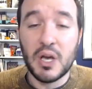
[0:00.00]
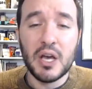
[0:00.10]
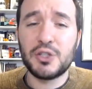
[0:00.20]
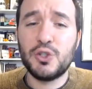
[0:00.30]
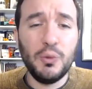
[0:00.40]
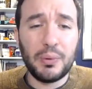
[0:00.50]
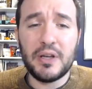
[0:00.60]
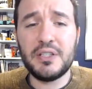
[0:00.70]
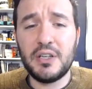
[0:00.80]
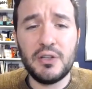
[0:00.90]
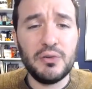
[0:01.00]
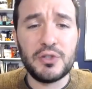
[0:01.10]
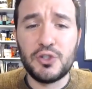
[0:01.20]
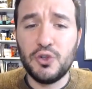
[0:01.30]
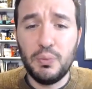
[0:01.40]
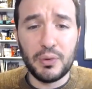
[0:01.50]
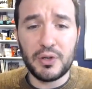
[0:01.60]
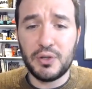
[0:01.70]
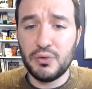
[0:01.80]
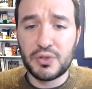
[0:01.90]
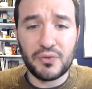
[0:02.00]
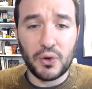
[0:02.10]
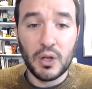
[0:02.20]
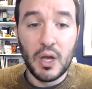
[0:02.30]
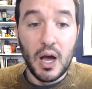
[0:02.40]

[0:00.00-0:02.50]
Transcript: Super easy to use, super useful.